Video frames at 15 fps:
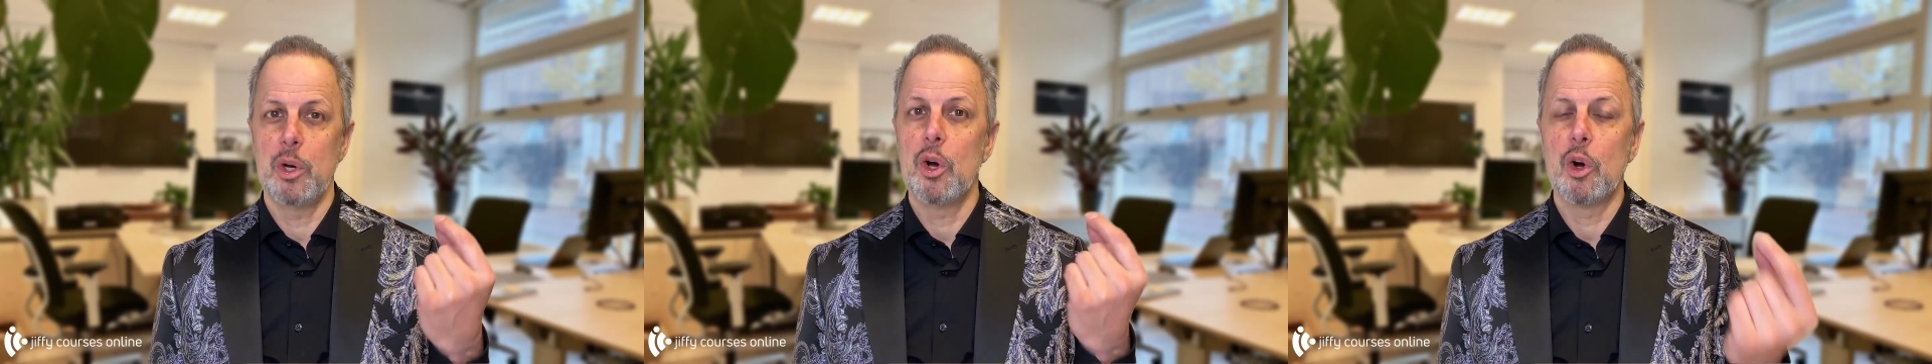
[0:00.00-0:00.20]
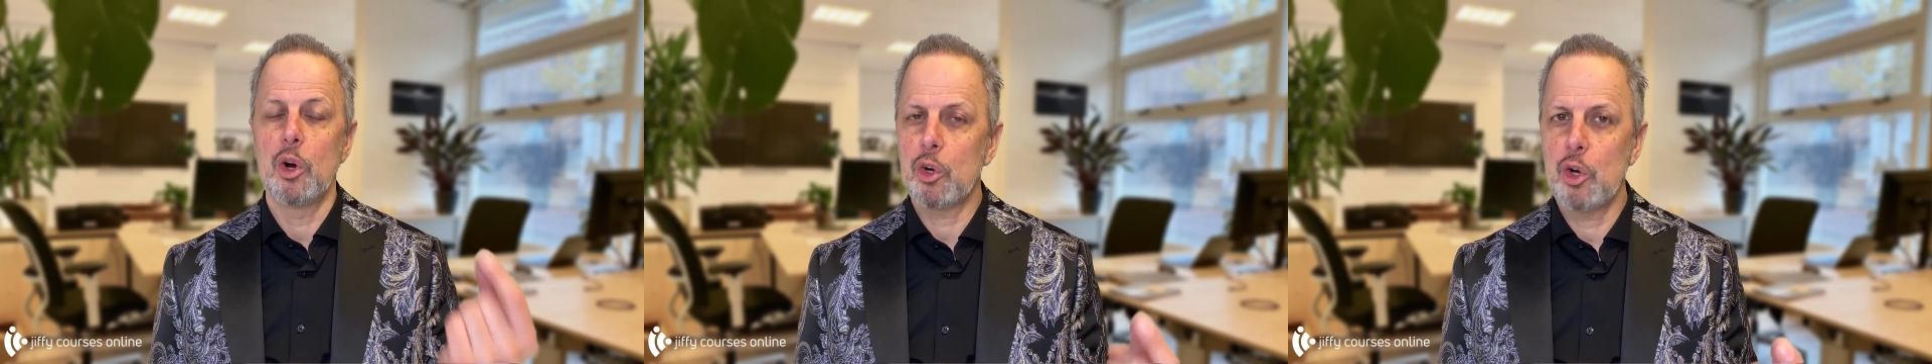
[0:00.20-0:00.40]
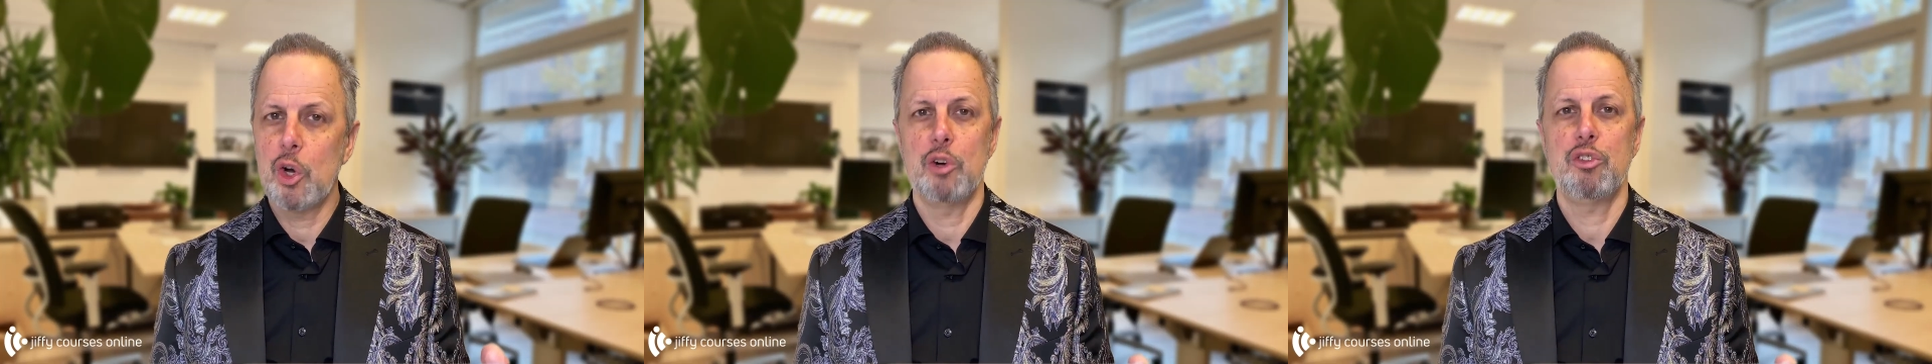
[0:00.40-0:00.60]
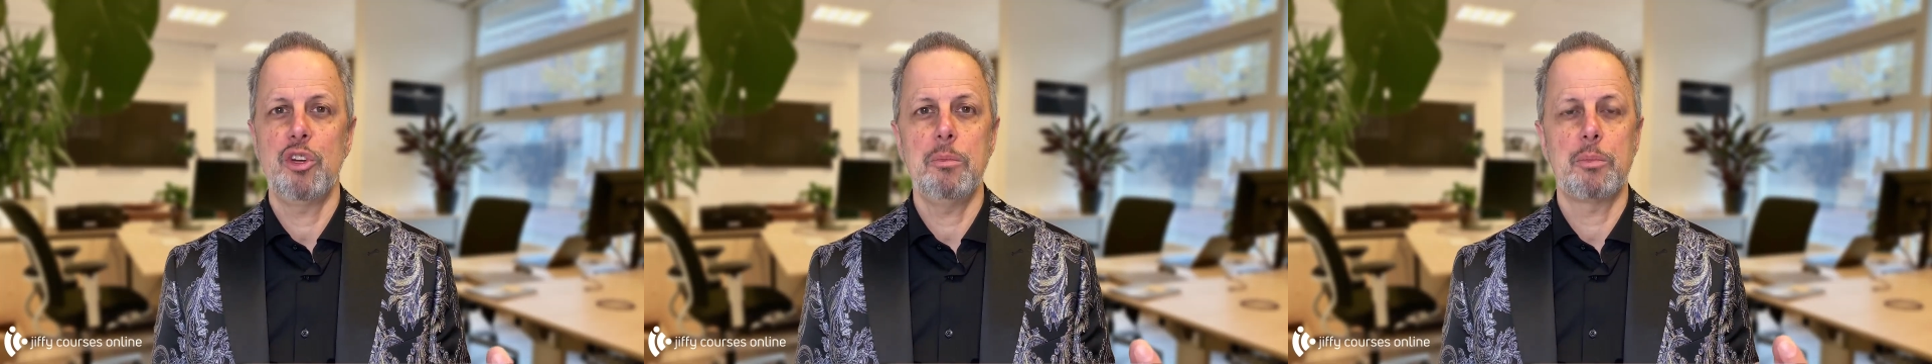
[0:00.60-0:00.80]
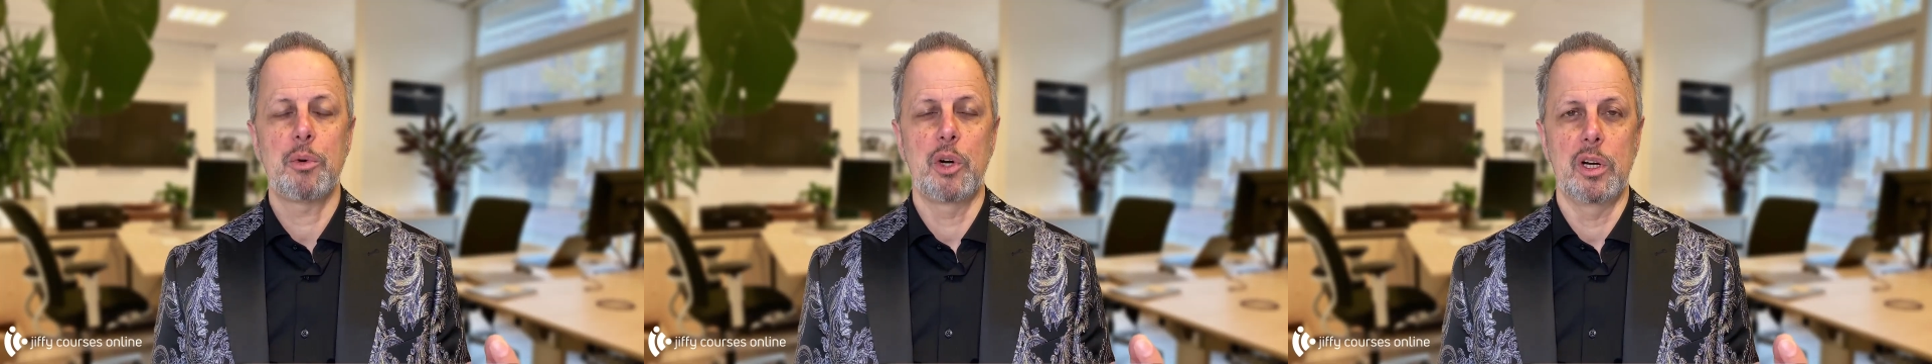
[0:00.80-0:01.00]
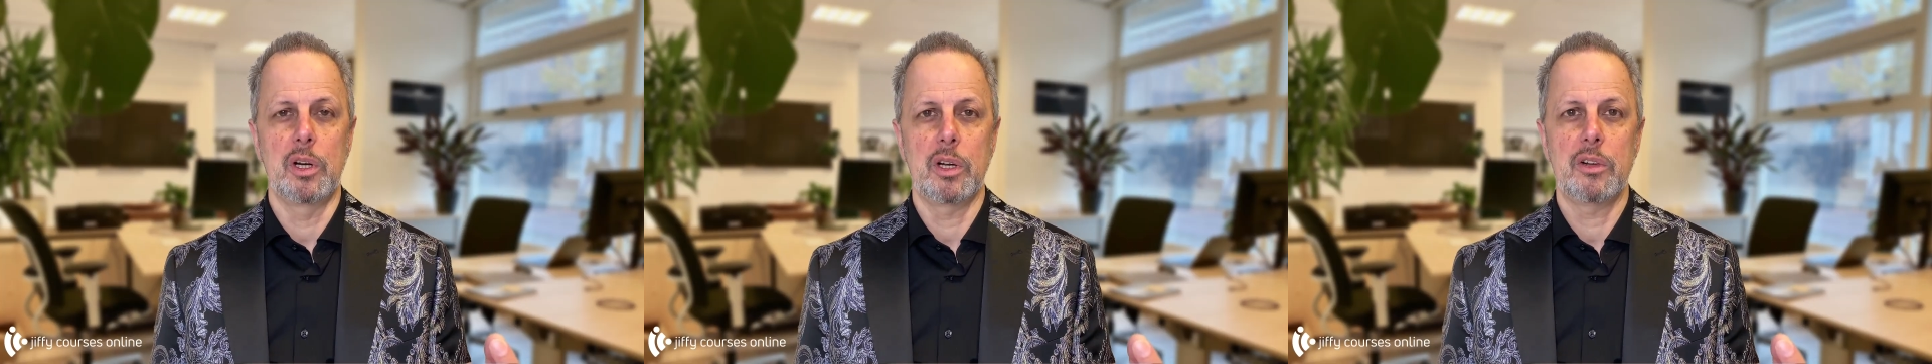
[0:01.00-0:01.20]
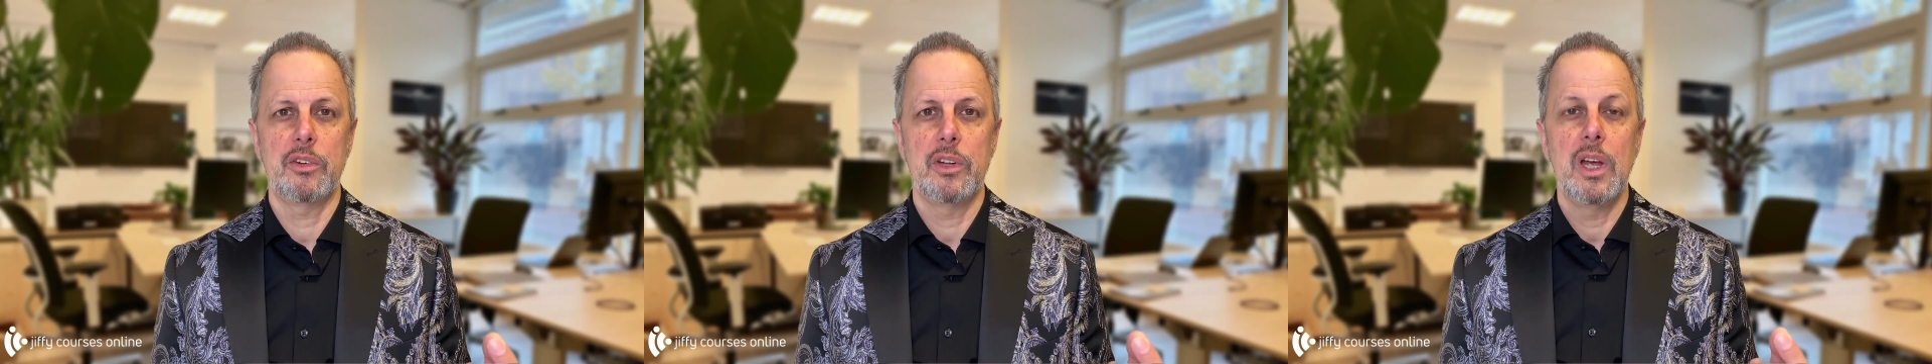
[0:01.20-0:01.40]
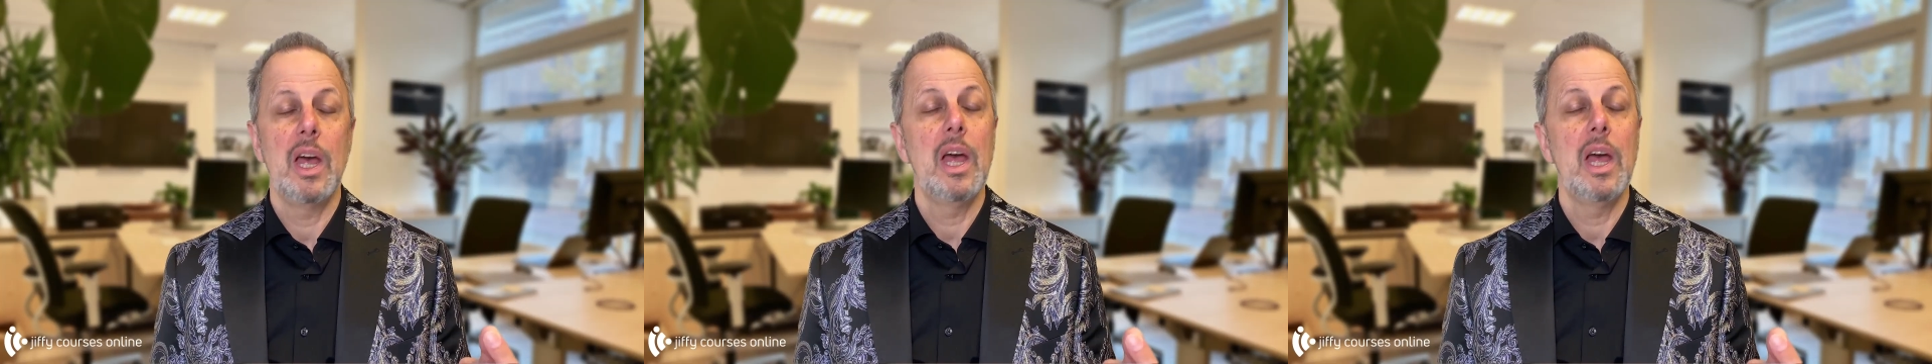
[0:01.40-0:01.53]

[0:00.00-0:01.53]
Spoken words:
or a coaching product.